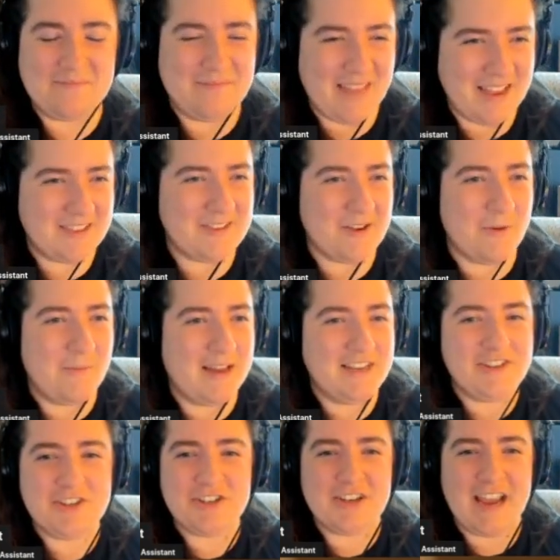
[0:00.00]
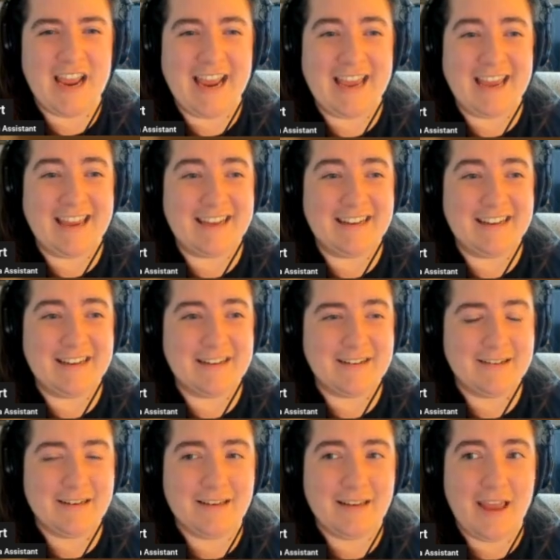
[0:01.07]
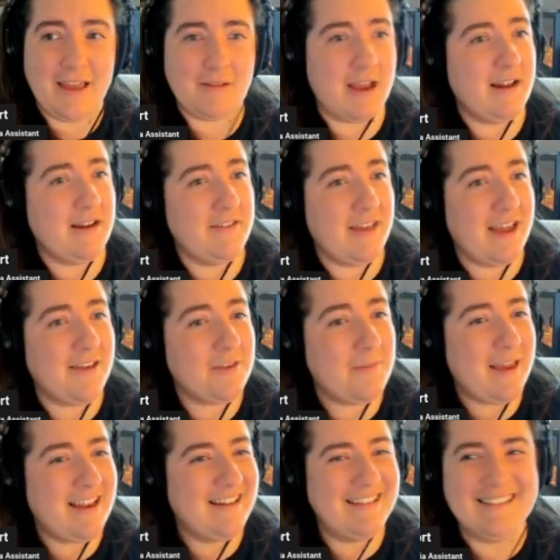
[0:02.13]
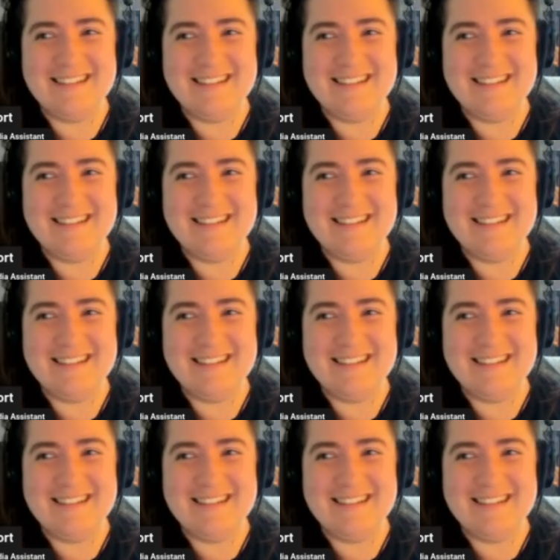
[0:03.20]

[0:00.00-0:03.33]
thanks so much. And yeah, got anything else, Ben?